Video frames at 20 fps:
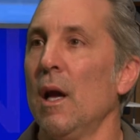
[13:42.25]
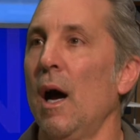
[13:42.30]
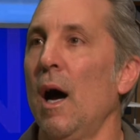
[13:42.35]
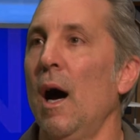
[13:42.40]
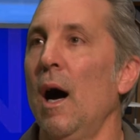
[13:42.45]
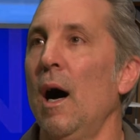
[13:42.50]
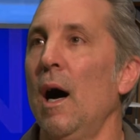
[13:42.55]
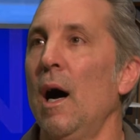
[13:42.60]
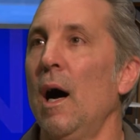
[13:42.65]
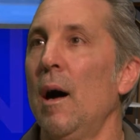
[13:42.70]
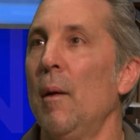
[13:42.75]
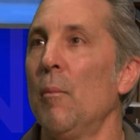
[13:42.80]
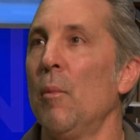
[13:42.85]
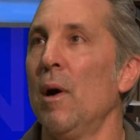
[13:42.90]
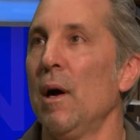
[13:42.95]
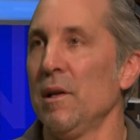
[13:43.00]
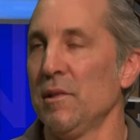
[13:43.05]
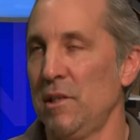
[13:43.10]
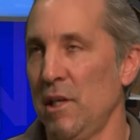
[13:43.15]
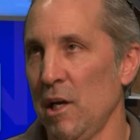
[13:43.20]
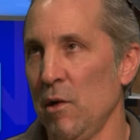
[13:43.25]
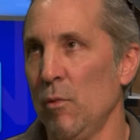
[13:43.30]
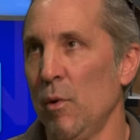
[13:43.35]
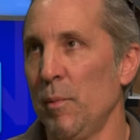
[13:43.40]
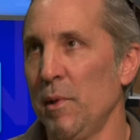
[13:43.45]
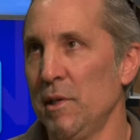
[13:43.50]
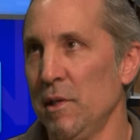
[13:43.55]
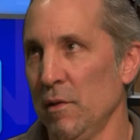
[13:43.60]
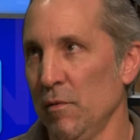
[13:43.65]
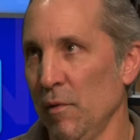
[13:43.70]
Well, I'll tell you
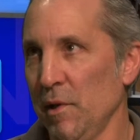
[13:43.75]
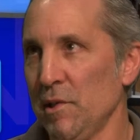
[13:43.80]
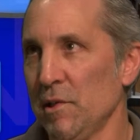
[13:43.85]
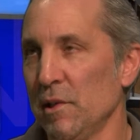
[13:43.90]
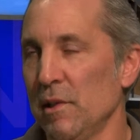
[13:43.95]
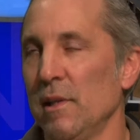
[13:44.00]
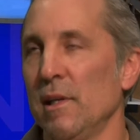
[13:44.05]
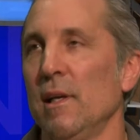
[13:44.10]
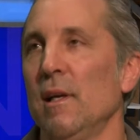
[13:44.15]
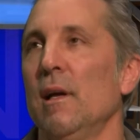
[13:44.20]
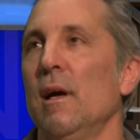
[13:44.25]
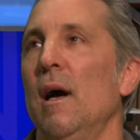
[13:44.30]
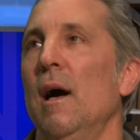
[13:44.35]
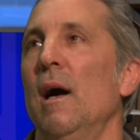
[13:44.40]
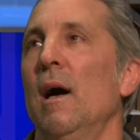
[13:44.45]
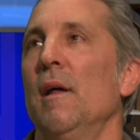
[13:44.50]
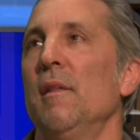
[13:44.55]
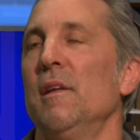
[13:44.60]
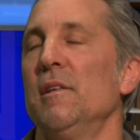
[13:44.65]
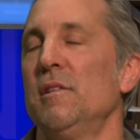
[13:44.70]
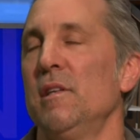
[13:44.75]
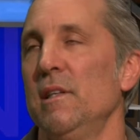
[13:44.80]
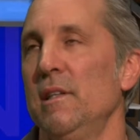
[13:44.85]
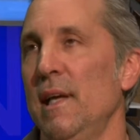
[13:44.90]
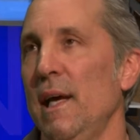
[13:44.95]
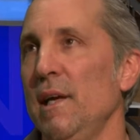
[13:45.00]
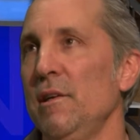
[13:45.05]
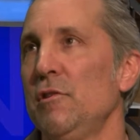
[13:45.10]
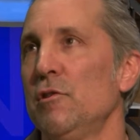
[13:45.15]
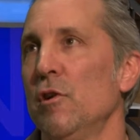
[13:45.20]
what we did recently. The
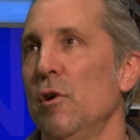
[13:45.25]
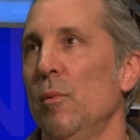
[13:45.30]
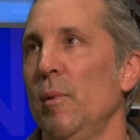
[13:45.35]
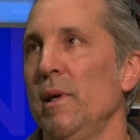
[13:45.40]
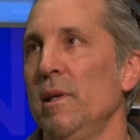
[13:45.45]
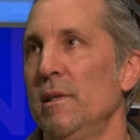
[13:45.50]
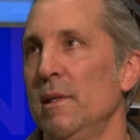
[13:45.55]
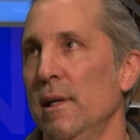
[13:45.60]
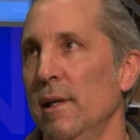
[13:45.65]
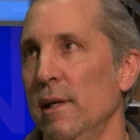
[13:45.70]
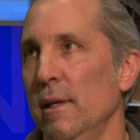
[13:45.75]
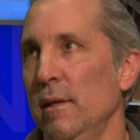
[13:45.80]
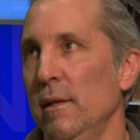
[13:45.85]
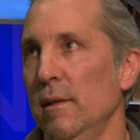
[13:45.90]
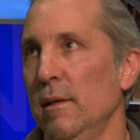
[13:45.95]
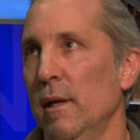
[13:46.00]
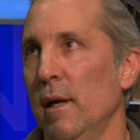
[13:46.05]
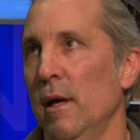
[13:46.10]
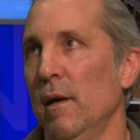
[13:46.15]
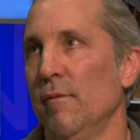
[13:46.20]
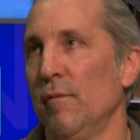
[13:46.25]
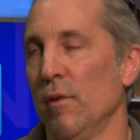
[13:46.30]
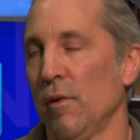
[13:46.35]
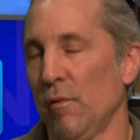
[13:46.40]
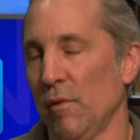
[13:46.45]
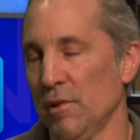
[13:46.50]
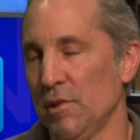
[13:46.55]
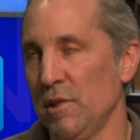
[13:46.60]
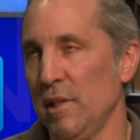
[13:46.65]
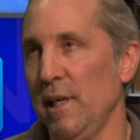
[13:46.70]
Today Show we did for
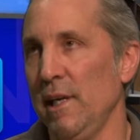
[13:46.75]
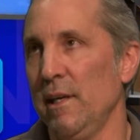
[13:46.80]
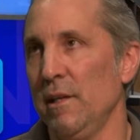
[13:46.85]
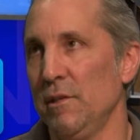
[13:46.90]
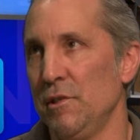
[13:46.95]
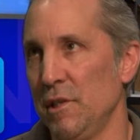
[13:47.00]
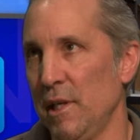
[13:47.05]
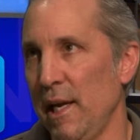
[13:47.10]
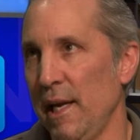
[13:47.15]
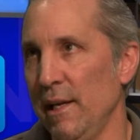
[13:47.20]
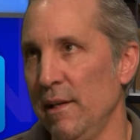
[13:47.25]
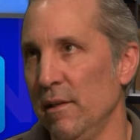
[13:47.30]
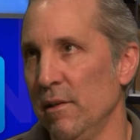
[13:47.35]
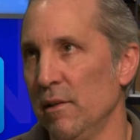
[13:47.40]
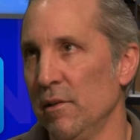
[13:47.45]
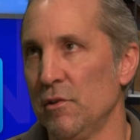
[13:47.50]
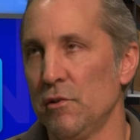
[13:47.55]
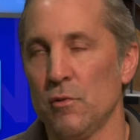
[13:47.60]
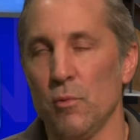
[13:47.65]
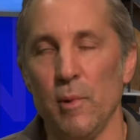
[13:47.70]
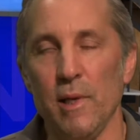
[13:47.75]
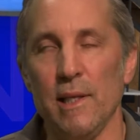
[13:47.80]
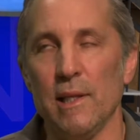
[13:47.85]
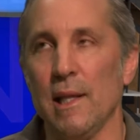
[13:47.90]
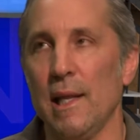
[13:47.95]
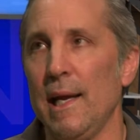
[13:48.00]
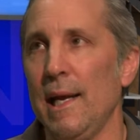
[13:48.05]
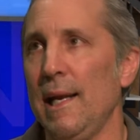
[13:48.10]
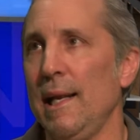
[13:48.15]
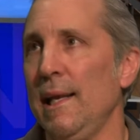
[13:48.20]
Christine and Jaden, sweet
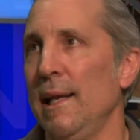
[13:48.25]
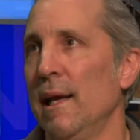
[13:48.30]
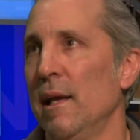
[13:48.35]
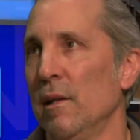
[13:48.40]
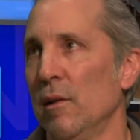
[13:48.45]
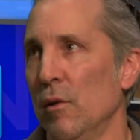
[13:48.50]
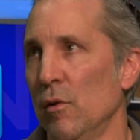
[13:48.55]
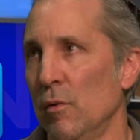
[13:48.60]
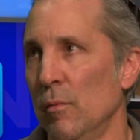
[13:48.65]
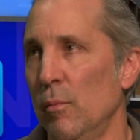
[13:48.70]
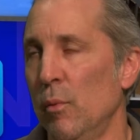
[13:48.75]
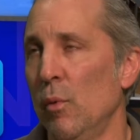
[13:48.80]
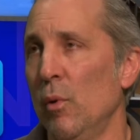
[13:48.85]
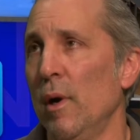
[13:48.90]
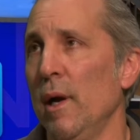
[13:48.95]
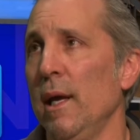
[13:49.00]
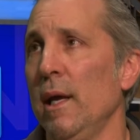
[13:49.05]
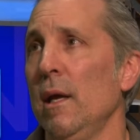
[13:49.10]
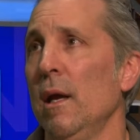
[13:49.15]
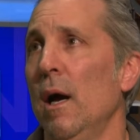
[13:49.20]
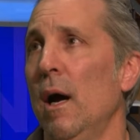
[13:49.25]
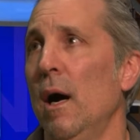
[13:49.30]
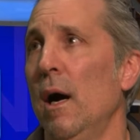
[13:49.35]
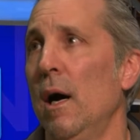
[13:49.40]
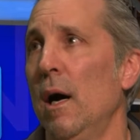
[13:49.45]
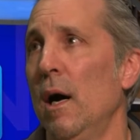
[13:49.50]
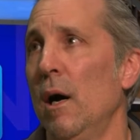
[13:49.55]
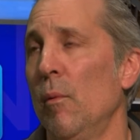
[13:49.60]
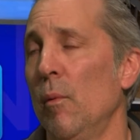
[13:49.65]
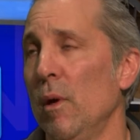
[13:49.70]
lady and little boy.
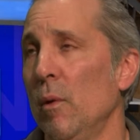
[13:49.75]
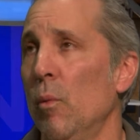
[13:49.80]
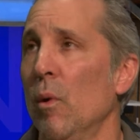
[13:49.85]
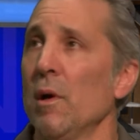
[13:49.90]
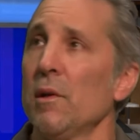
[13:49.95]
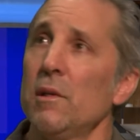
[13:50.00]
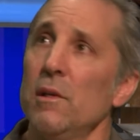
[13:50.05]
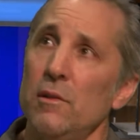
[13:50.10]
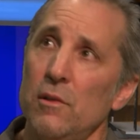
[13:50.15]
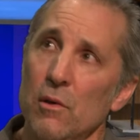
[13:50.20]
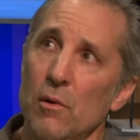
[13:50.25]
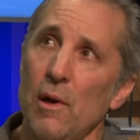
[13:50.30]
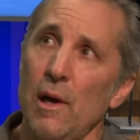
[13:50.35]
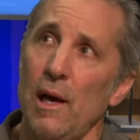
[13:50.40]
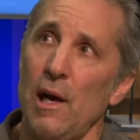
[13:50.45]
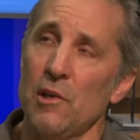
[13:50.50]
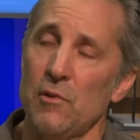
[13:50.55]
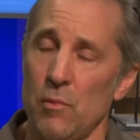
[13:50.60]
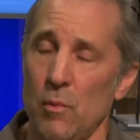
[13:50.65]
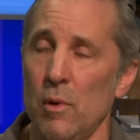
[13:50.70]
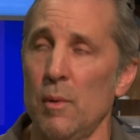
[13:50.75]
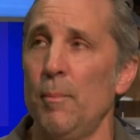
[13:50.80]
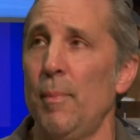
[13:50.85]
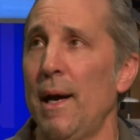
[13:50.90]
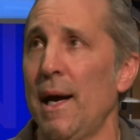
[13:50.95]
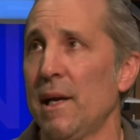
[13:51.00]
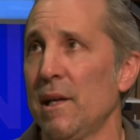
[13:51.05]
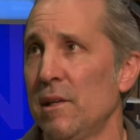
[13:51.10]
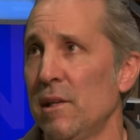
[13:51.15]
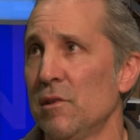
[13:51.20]
We worked at their house. We went
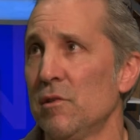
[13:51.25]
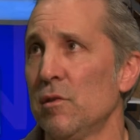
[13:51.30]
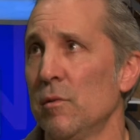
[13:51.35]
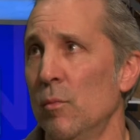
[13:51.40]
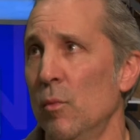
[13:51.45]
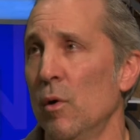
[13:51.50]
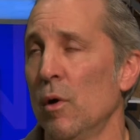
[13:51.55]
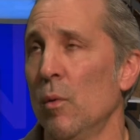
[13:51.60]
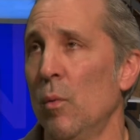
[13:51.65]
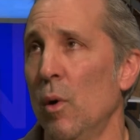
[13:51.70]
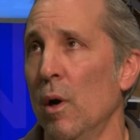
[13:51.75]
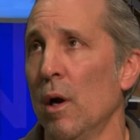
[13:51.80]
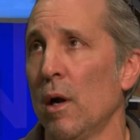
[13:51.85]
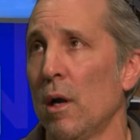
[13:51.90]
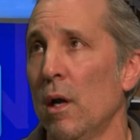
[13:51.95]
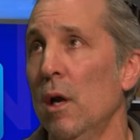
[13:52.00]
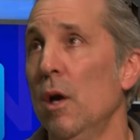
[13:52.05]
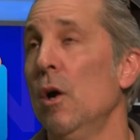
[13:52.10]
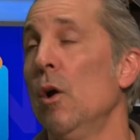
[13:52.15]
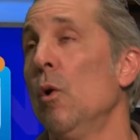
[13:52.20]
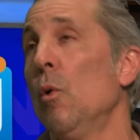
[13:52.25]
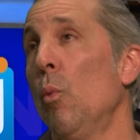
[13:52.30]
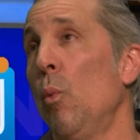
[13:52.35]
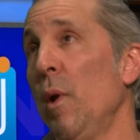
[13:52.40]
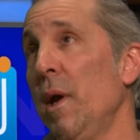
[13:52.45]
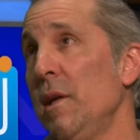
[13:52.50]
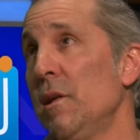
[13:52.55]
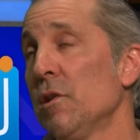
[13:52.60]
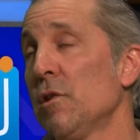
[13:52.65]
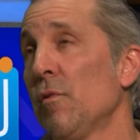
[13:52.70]
back and did some more work.
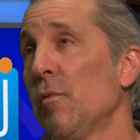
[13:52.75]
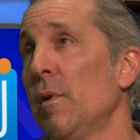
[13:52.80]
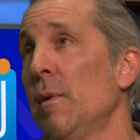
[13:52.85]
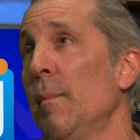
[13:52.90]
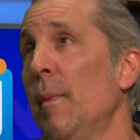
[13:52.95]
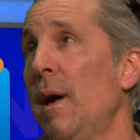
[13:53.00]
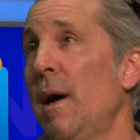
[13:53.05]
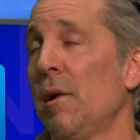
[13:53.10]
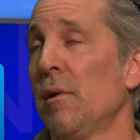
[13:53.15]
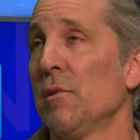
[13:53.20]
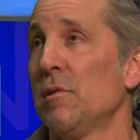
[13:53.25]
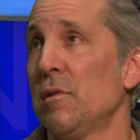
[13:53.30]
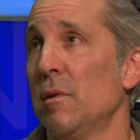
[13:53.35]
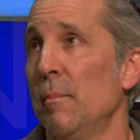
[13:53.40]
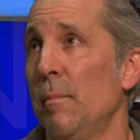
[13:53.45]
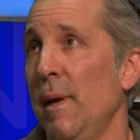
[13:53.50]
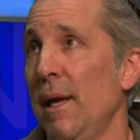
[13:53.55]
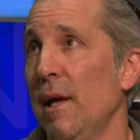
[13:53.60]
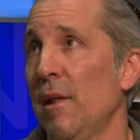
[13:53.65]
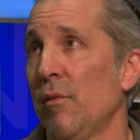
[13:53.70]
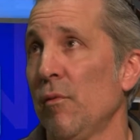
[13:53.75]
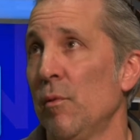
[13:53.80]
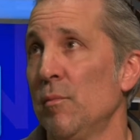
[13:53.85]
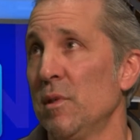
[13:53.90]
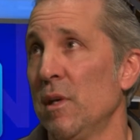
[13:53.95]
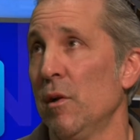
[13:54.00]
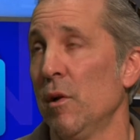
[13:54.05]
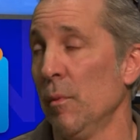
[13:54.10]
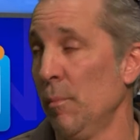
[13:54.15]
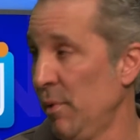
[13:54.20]
We just remodeled some
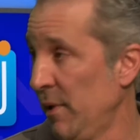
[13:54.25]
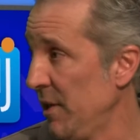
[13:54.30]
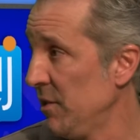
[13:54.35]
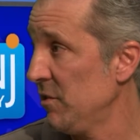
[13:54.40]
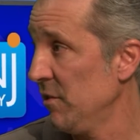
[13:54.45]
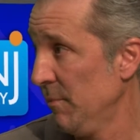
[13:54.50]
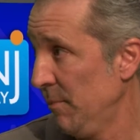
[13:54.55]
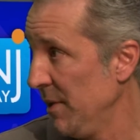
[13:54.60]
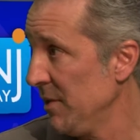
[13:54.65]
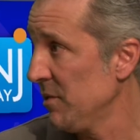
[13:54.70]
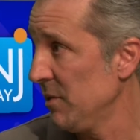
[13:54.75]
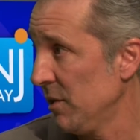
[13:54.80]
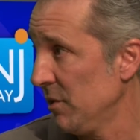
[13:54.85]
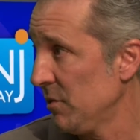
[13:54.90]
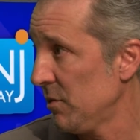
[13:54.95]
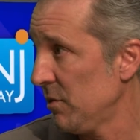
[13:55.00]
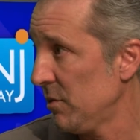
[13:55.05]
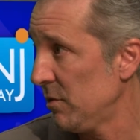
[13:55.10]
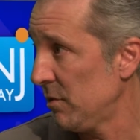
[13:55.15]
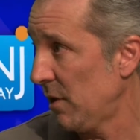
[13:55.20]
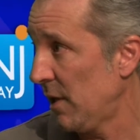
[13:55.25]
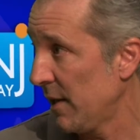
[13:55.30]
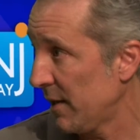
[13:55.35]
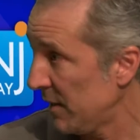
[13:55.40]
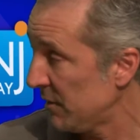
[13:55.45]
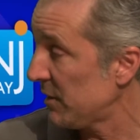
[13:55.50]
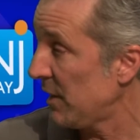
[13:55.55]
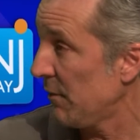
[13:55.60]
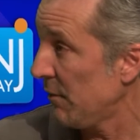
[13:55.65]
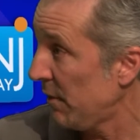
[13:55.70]
bathrooms at her place of business. So I
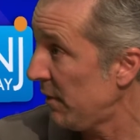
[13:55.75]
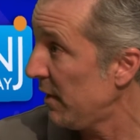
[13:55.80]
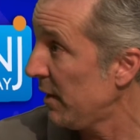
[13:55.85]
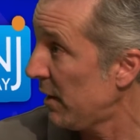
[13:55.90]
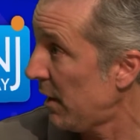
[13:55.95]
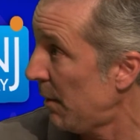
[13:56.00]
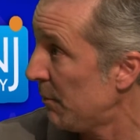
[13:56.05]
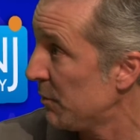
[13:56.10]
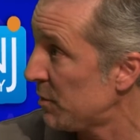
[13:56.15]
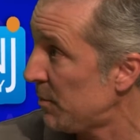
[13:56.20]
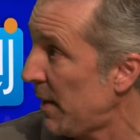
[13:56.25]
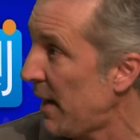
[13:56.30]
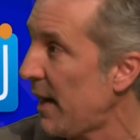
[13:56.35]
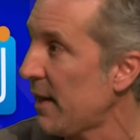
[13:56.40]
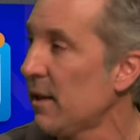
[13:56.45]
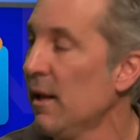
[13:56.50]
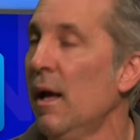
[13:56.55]
guess everything comes back.